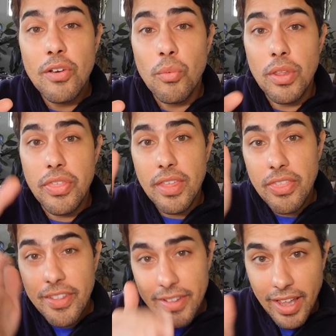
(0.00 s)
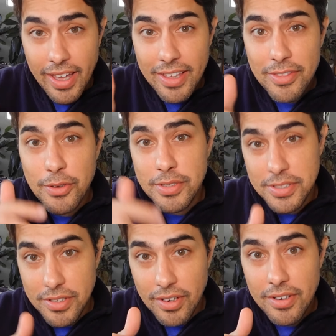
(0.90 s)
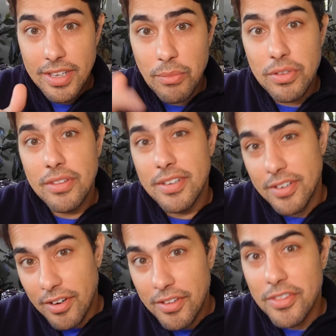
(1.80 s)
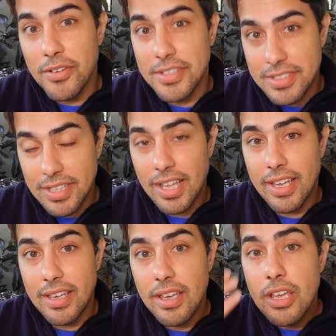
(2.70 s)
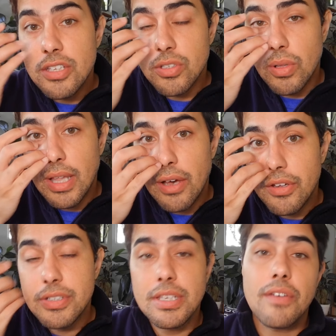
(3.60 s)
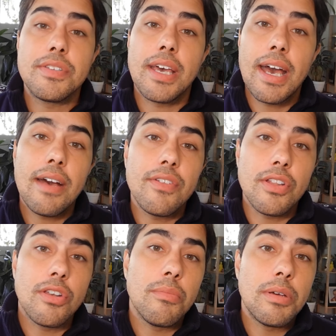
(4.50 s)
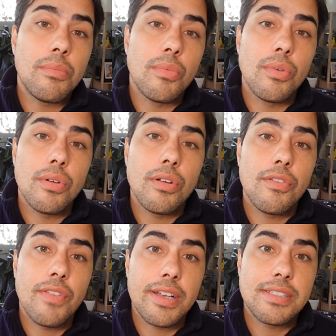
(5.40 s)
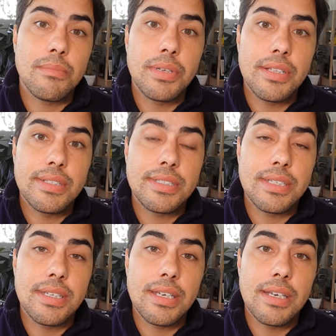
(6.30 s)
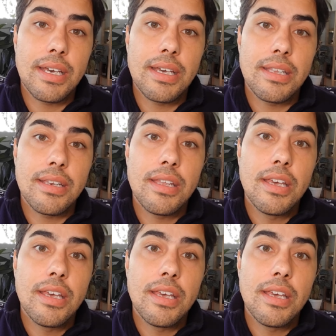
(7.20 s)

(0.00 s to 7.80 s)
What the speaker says: Within the light, there is dark, and within the dark, there is light. So allow yourself to have a little bit more flexibility and